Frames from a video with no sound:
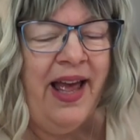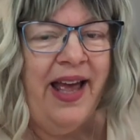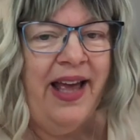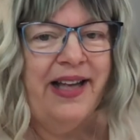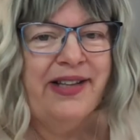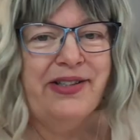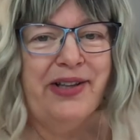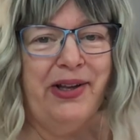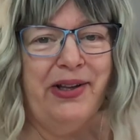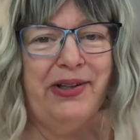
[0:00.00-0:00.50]

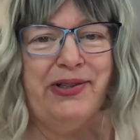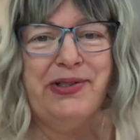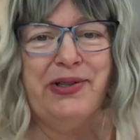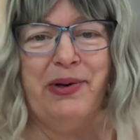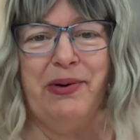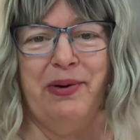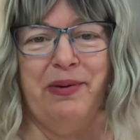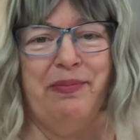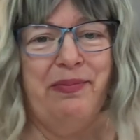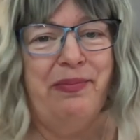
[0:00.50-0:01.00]
It's
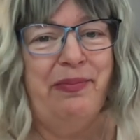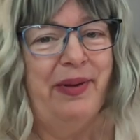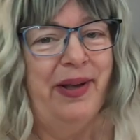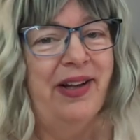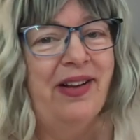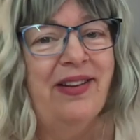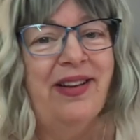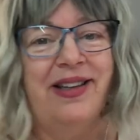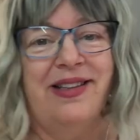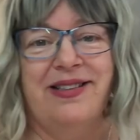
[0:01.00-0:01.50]
also a
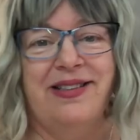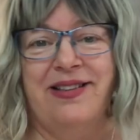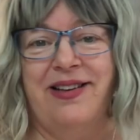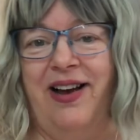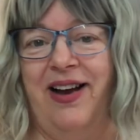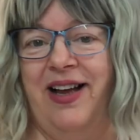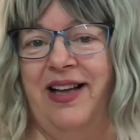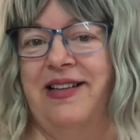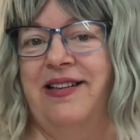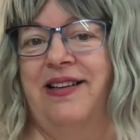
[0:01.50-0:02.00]
bill that's
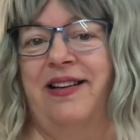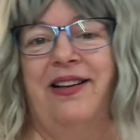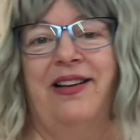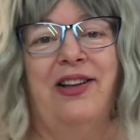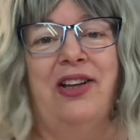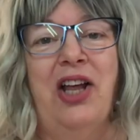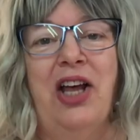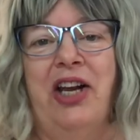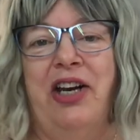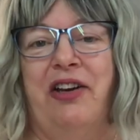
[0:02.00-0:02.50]
got a
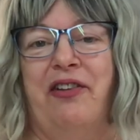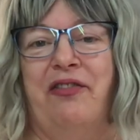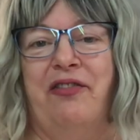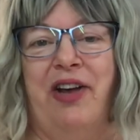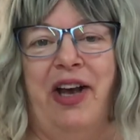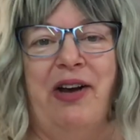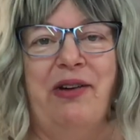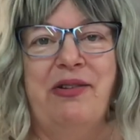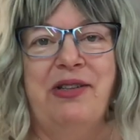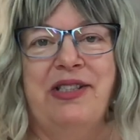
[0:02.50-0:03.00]
lot of
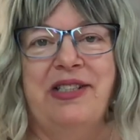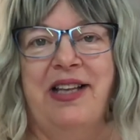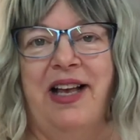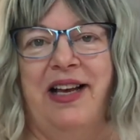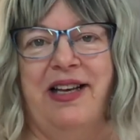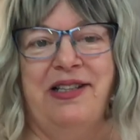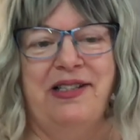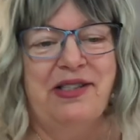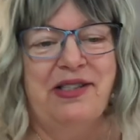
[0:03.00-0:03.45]
outside